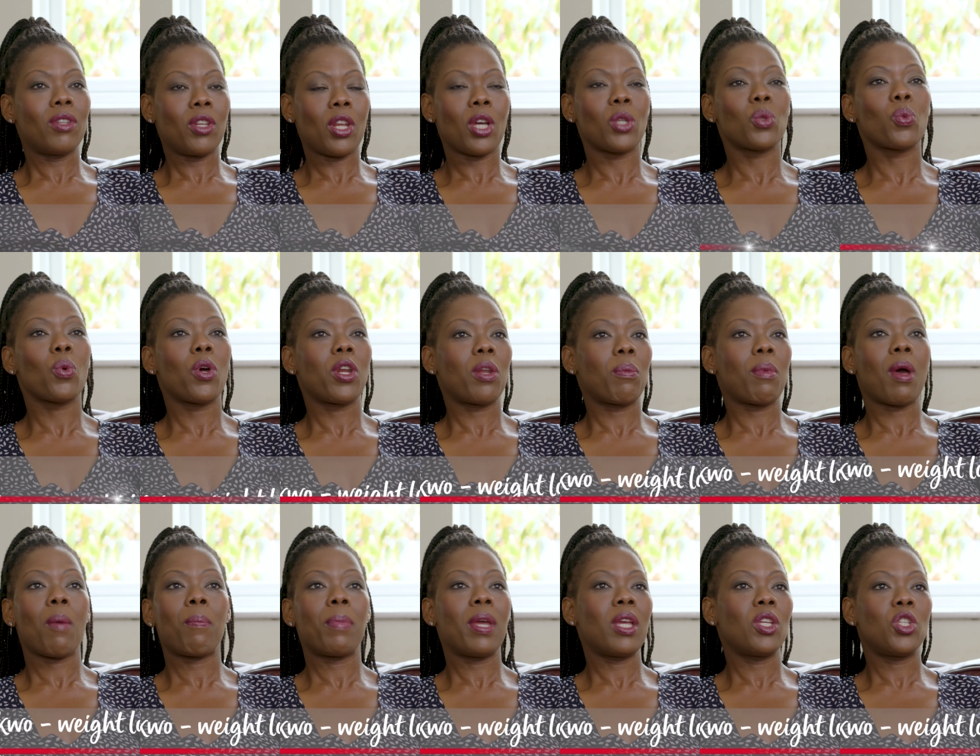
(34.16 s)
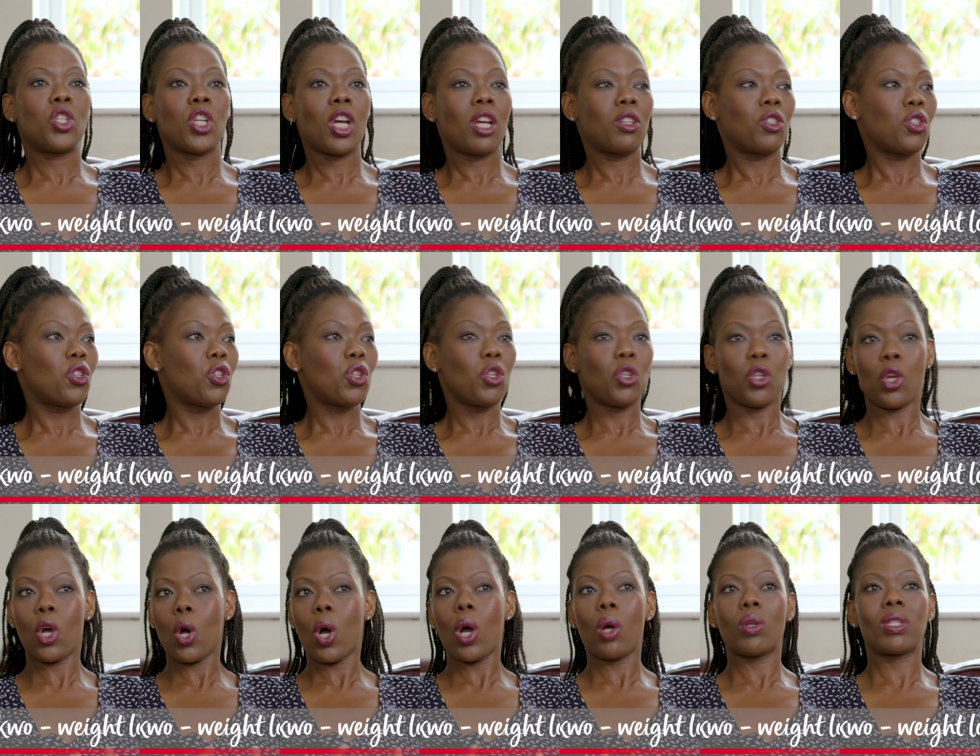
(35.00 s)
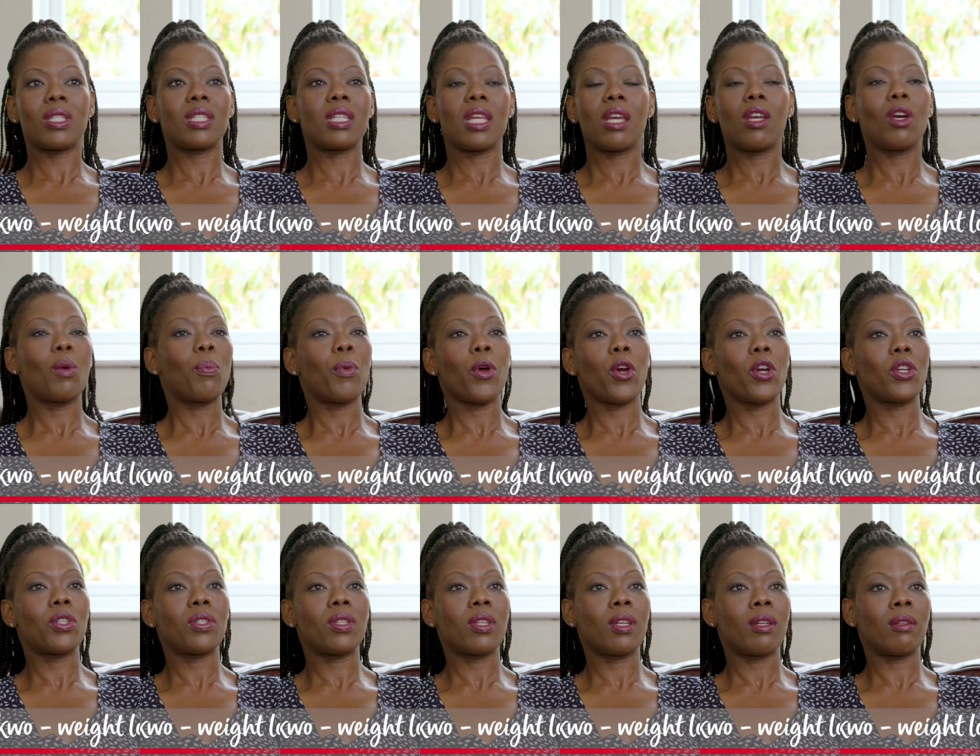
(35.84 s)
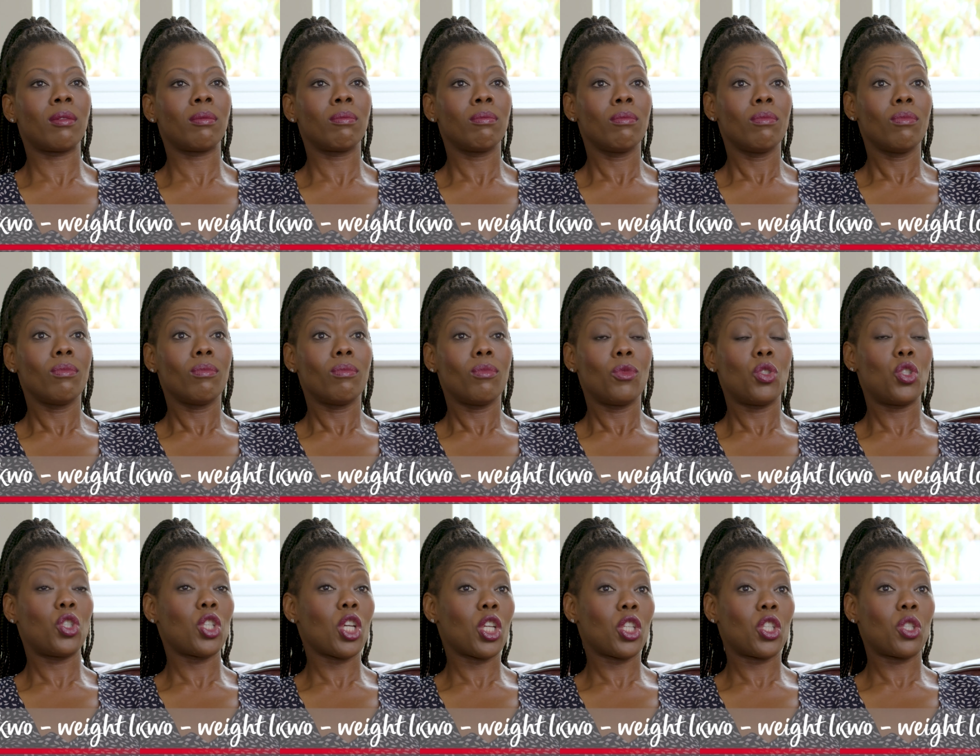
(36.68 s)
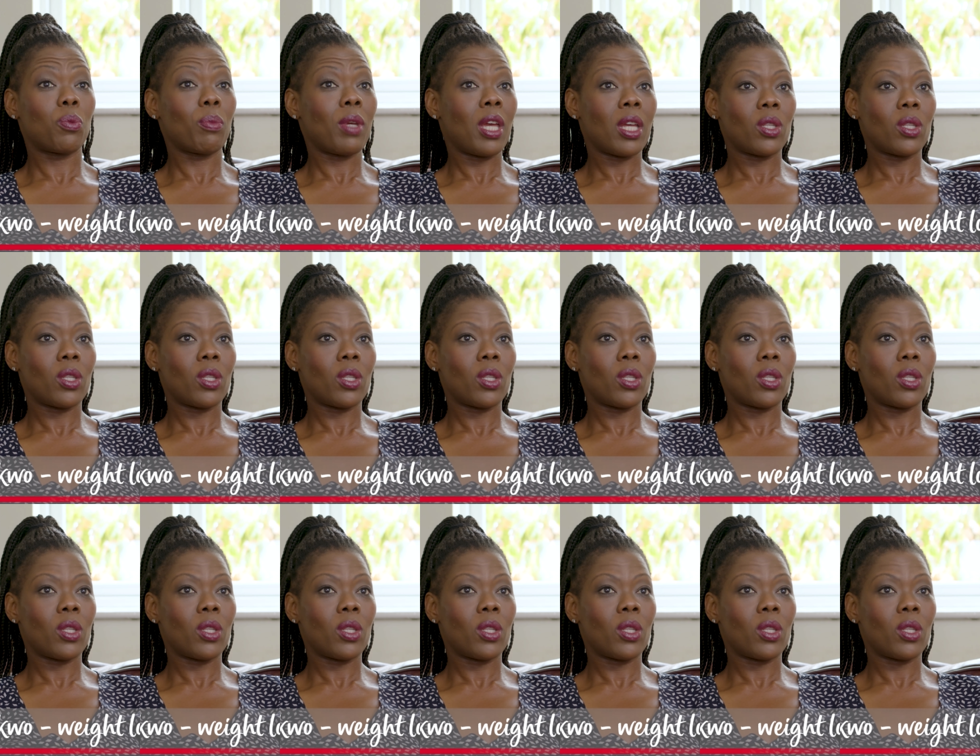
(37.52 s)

you know, I was worried about being judged, not a single person judged me